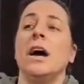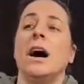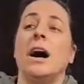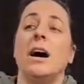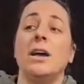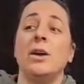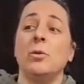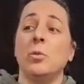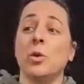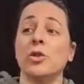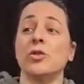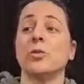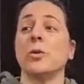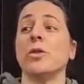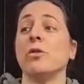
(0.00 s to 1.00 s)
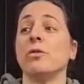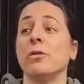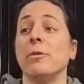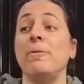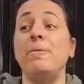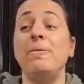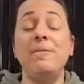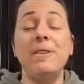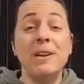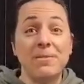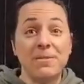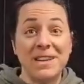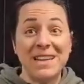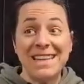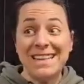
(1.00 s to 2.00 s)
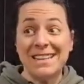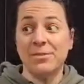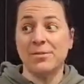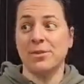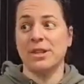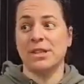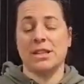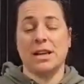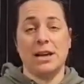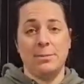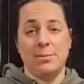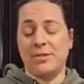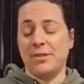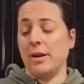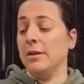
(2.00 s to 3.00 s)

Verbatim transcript: Uh, it works with over 50 different types